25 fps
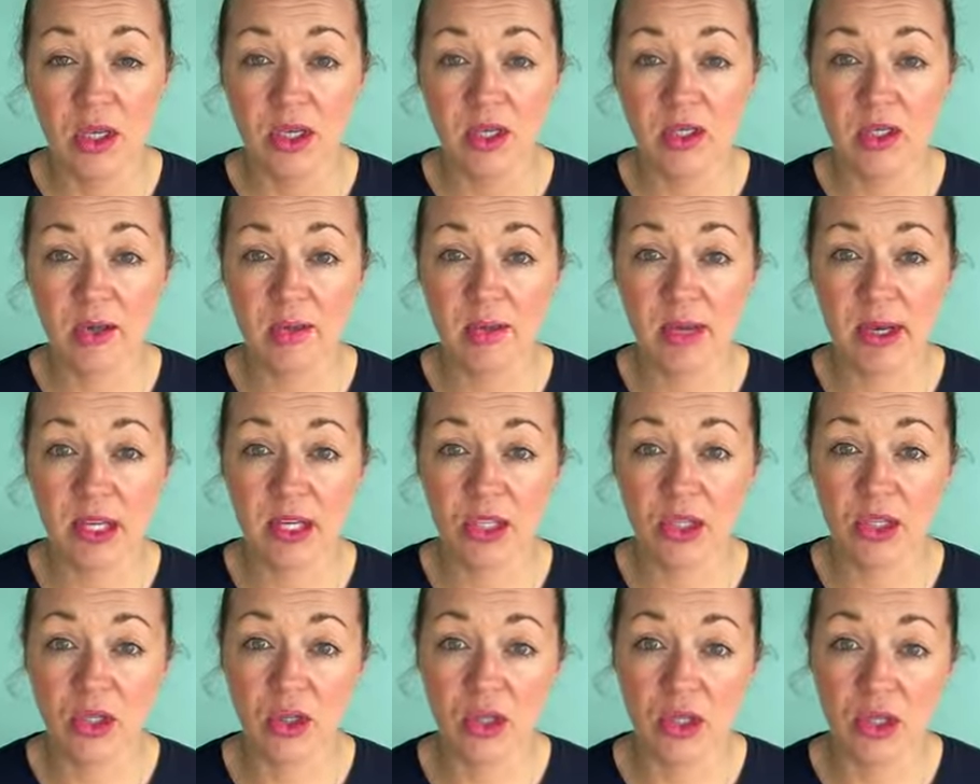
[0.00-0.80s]
So
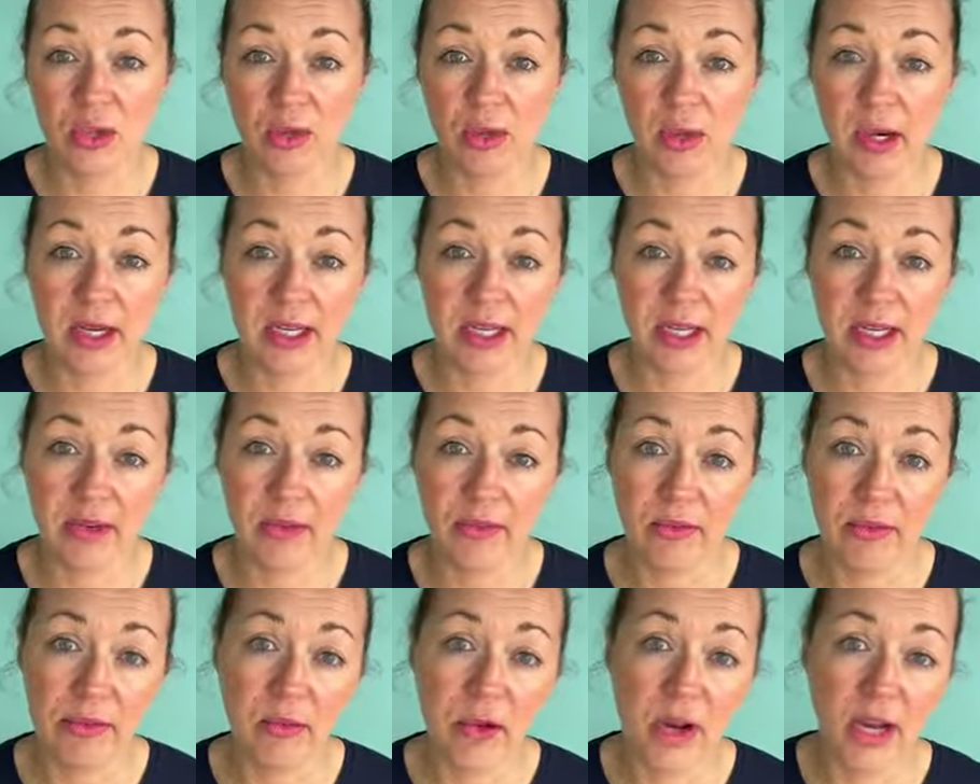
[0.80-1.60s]
make sure that you are kind
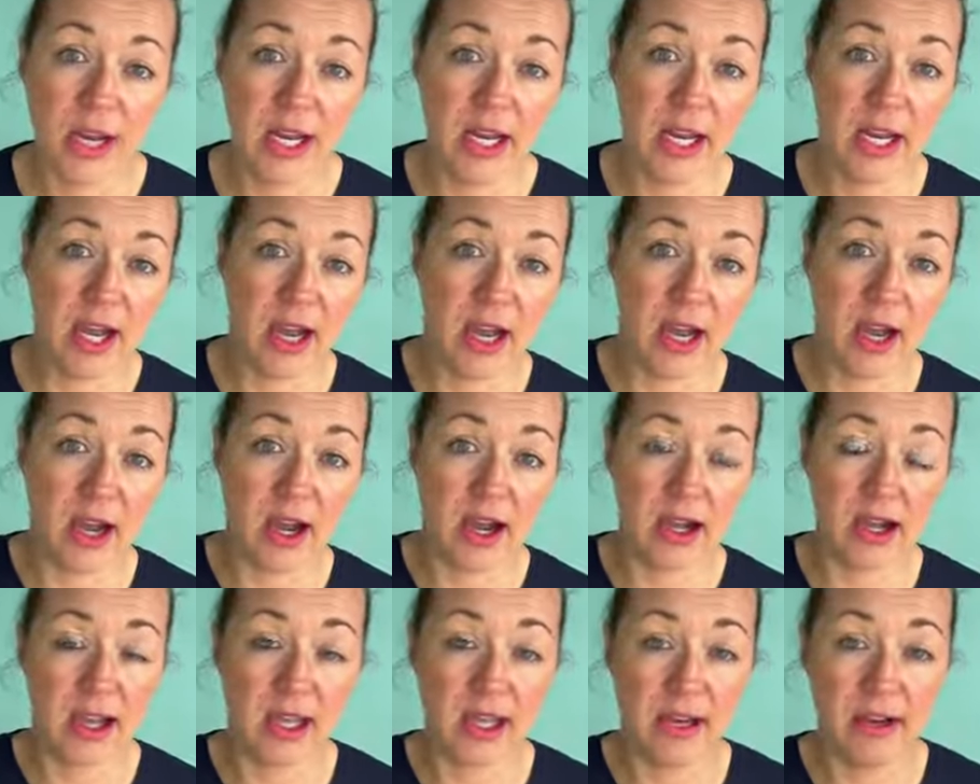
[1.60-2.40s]
of running
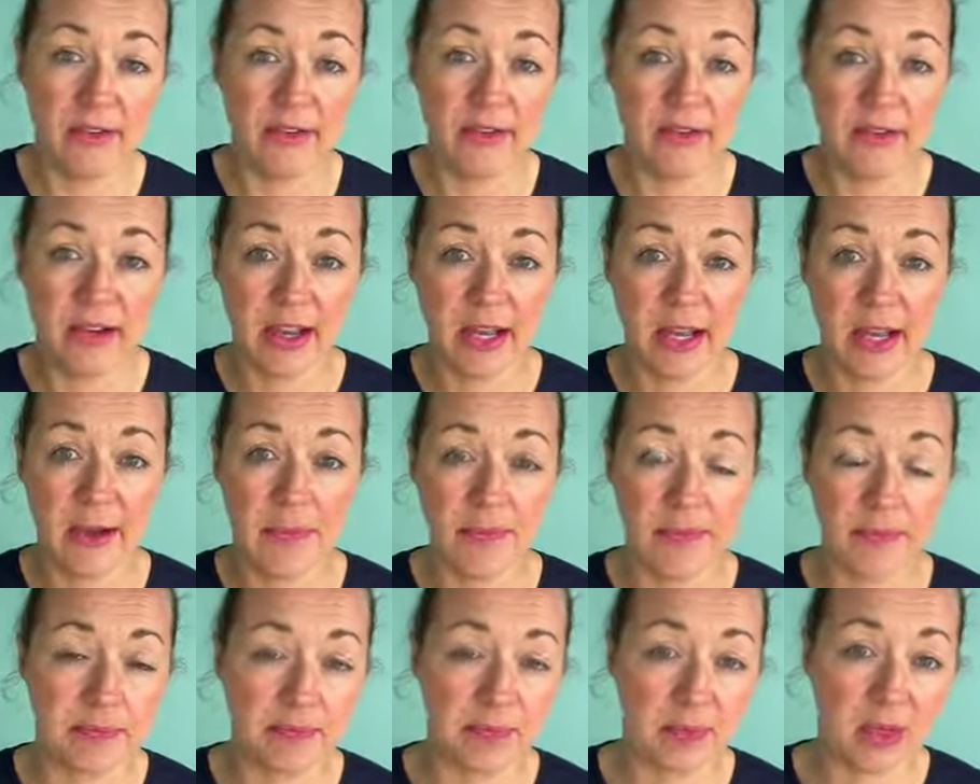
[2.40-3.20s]
a kind
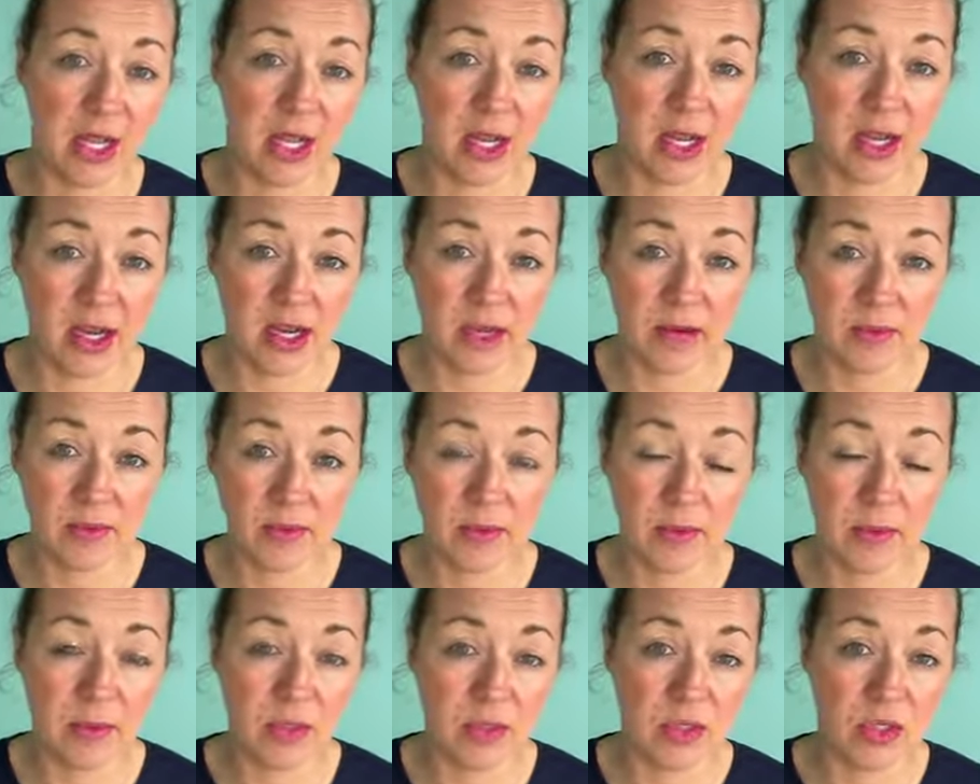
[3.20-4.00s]

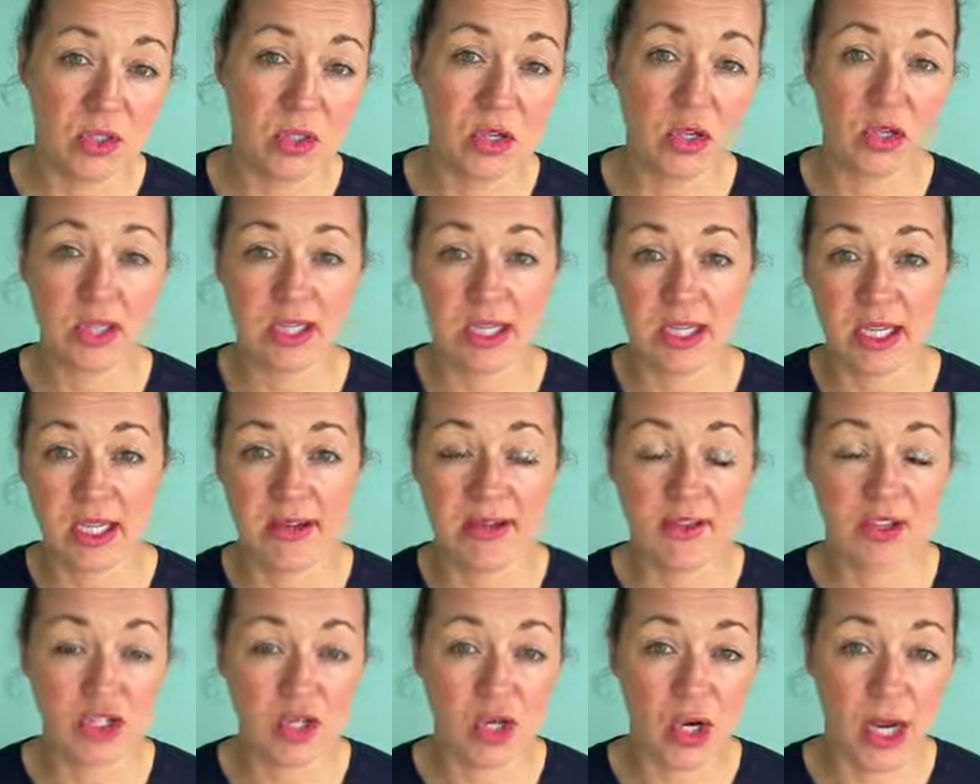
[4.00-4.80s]
of dust kind
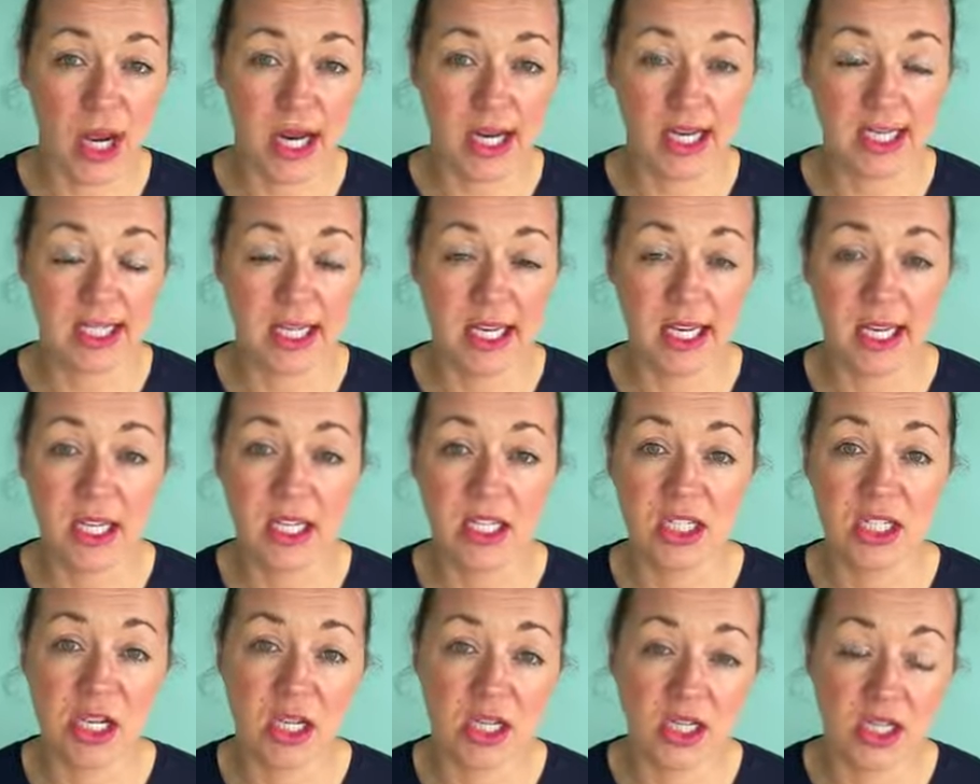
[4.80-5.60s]
of
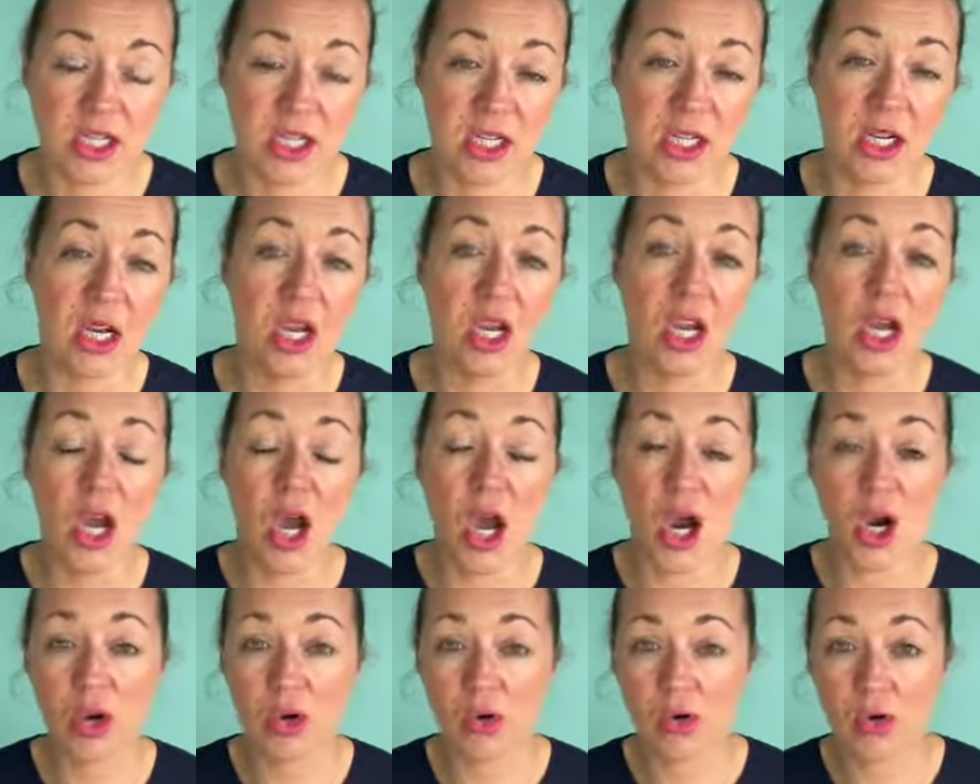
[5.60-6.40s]
attracting duster
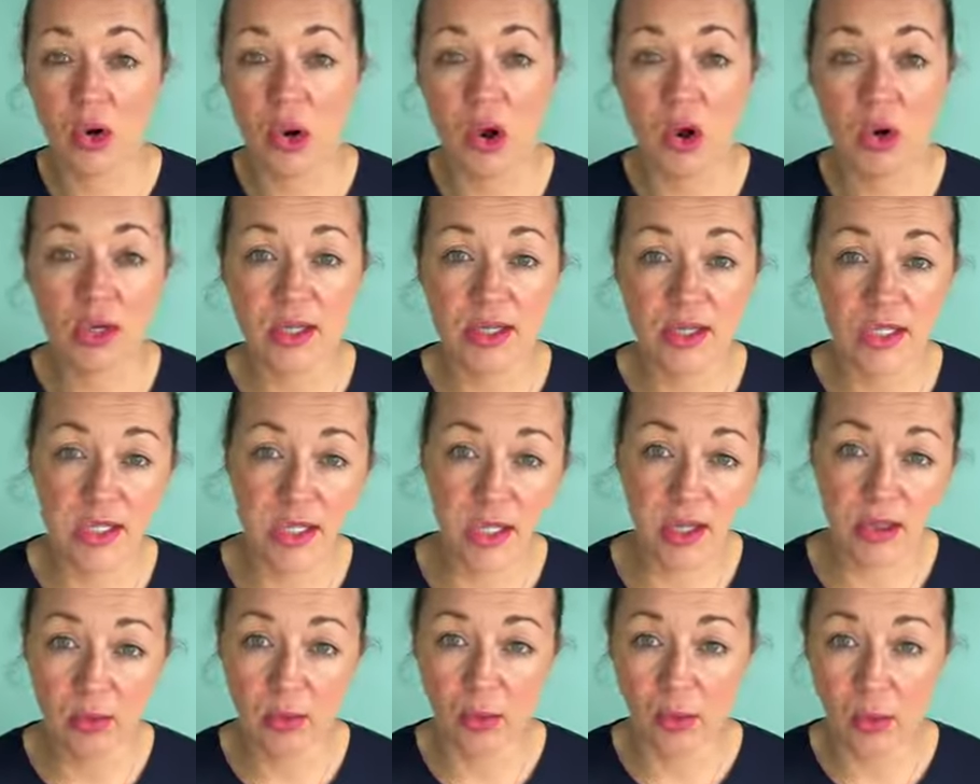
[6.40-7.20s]

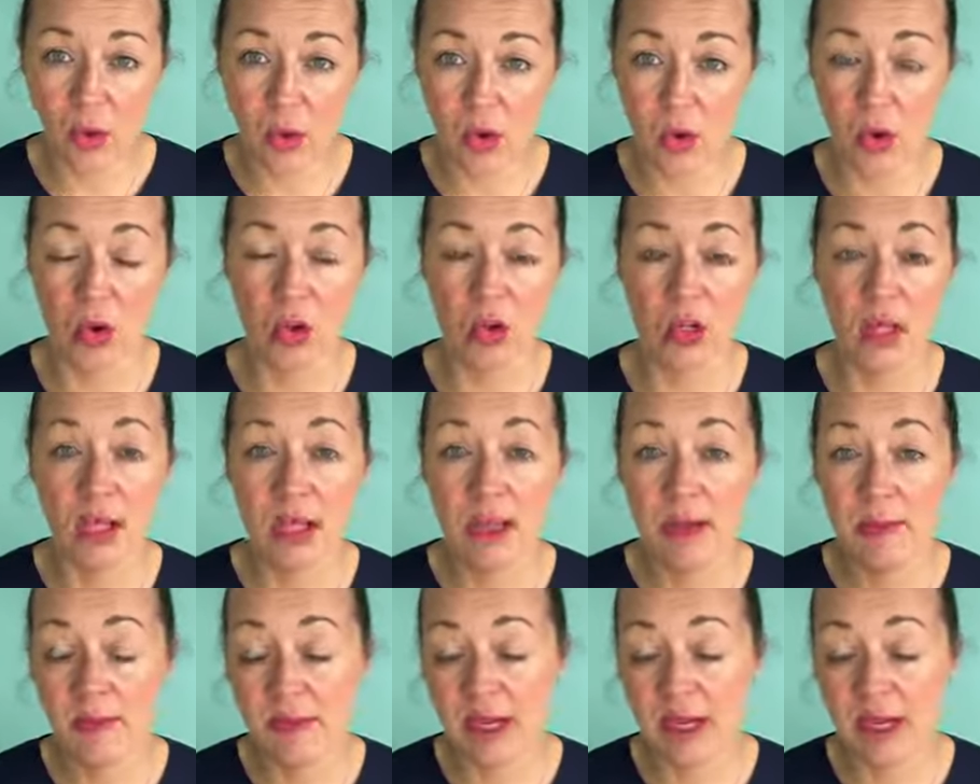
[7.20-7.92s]
across the wall.